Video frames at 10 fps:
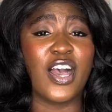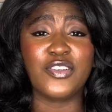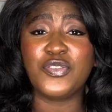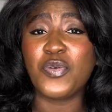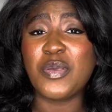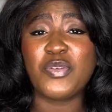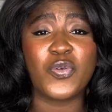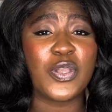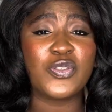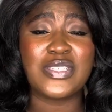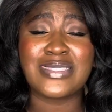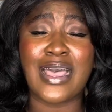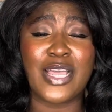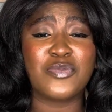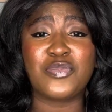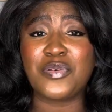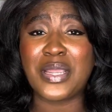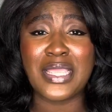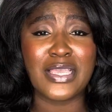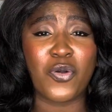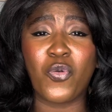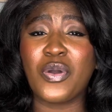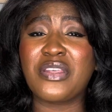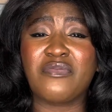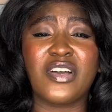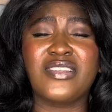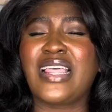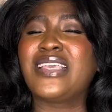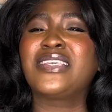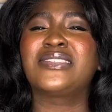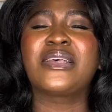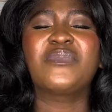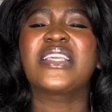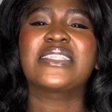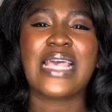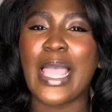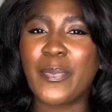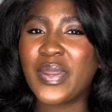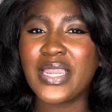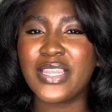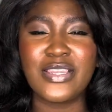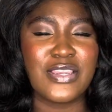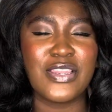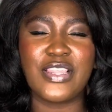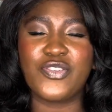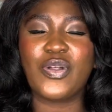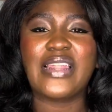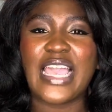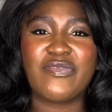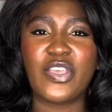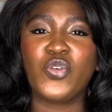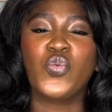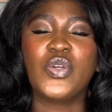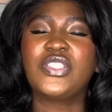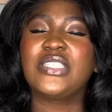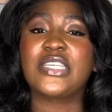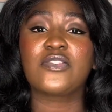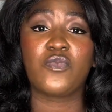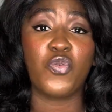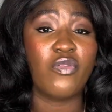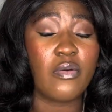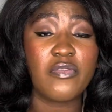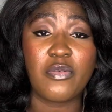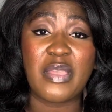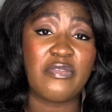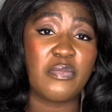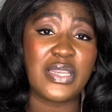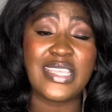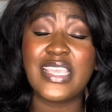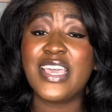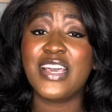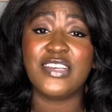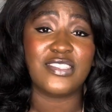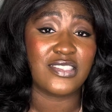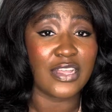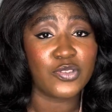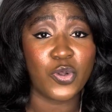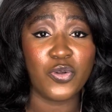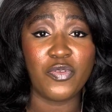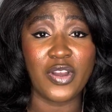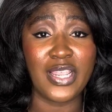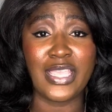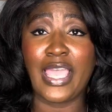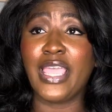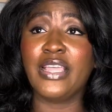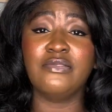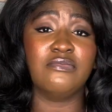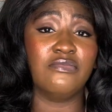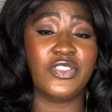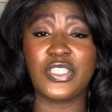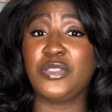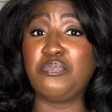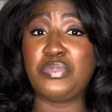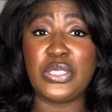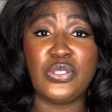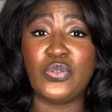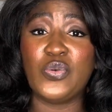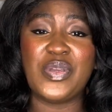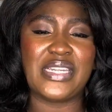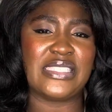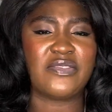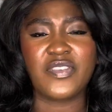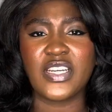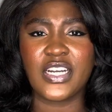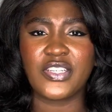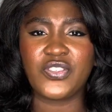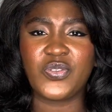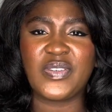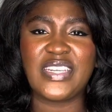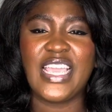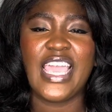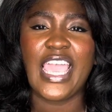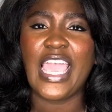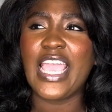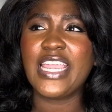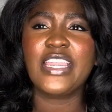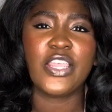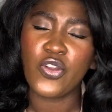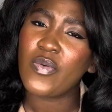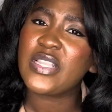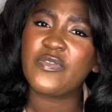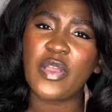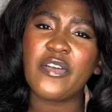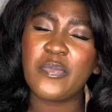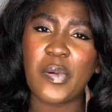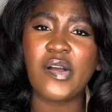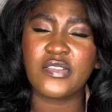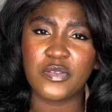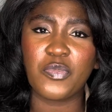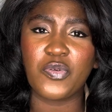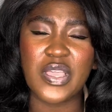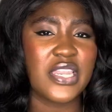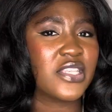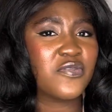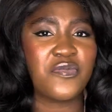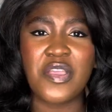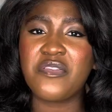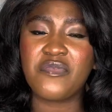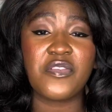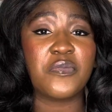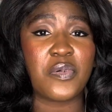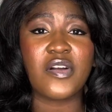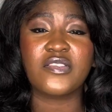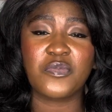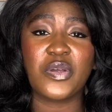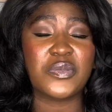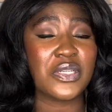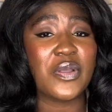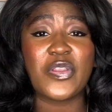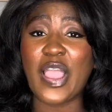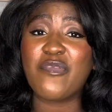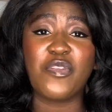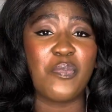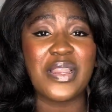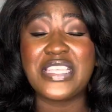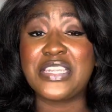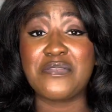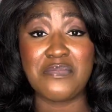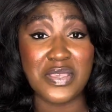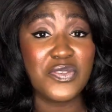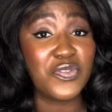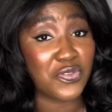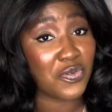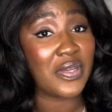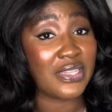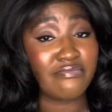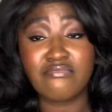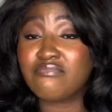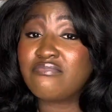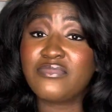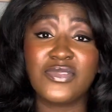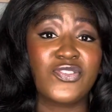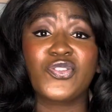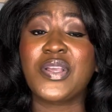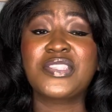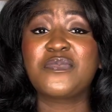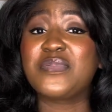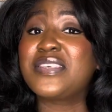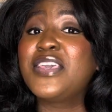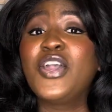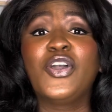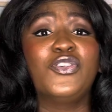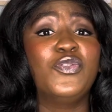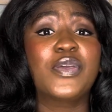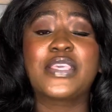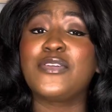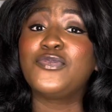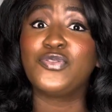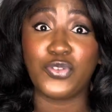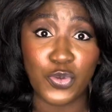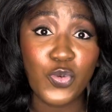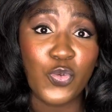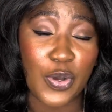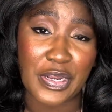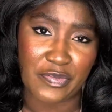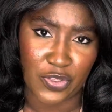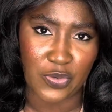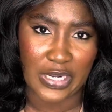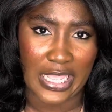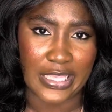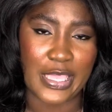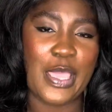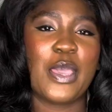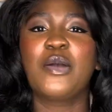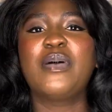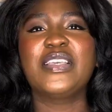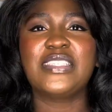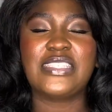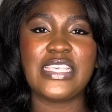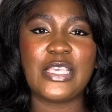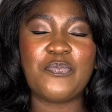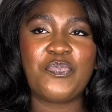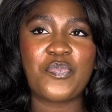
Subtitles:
Maybe you're going to this heartbreak or whatever. Like something is happening in your life that you wish to just move away from everybody, start all over again, just be you in a different country. And it's very possible. It is very, very possible, especially when you have the money and the means to it. Trust me, you can do whatever you like. But you see,